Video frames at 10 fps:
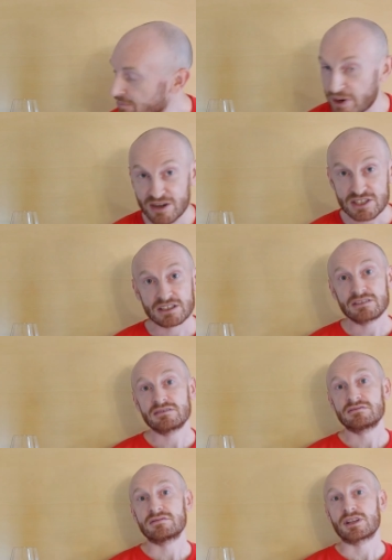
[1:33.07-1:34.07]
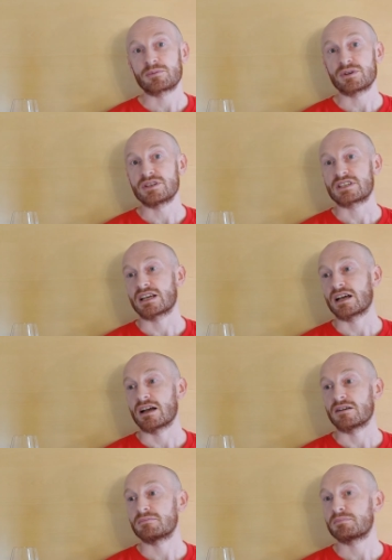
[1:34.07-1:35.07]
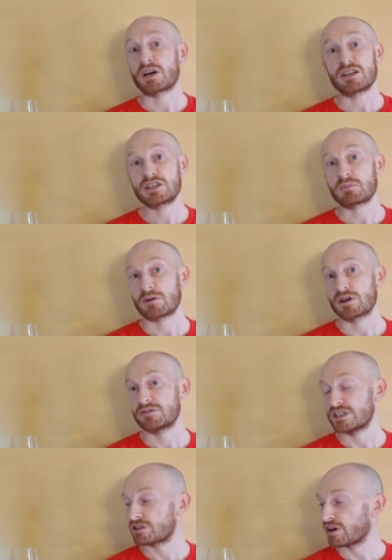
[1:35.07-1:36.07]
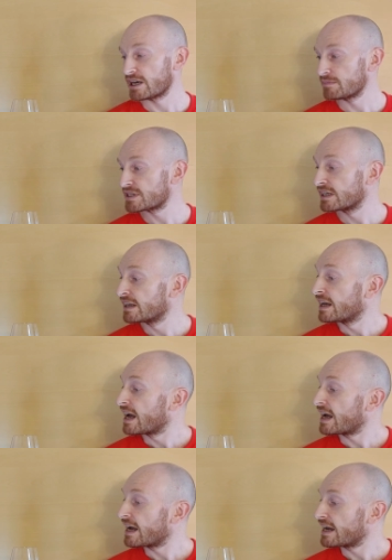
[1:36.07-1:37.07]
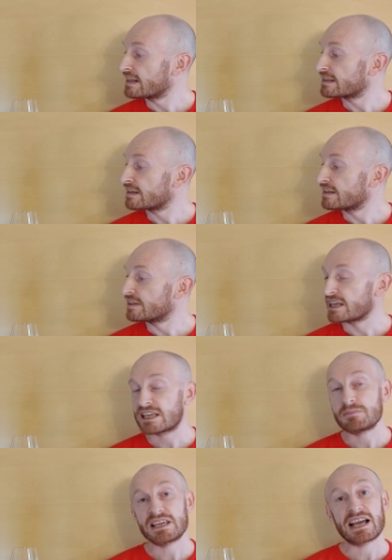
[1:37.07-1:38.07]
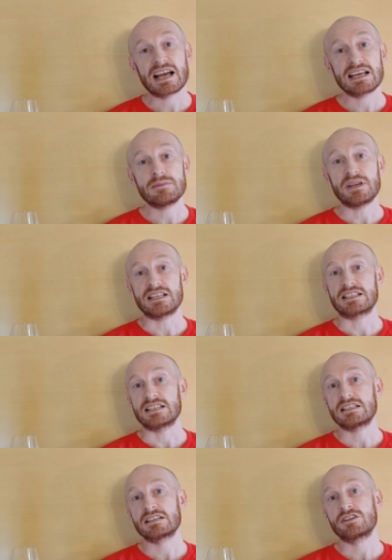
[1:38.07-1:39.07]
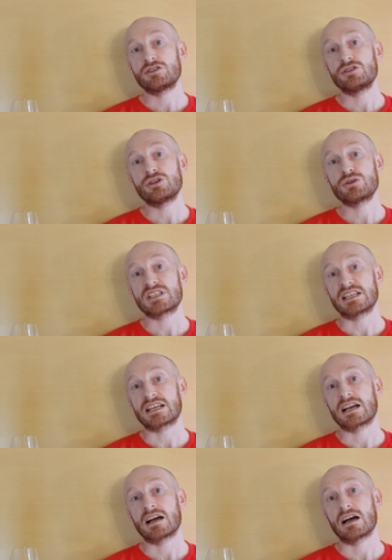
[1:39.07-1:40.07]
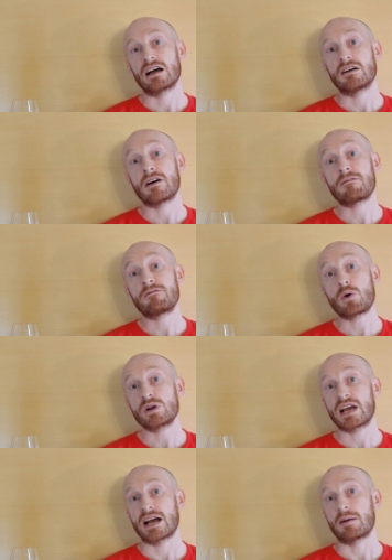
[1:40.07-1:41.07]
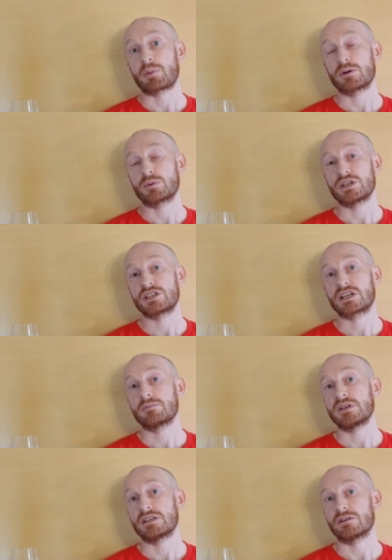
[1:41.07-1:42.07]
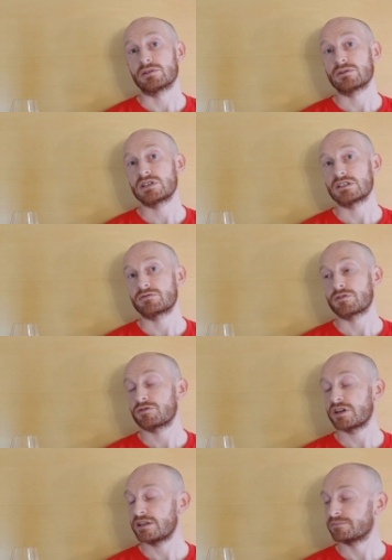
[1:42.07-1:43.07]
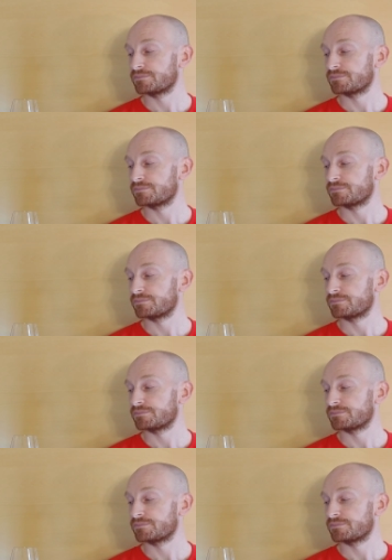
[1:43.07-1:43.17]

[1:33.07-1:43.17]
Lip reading: person that was punished by one of these crimes, and they can be animated using a phone app which can be downloaded for free.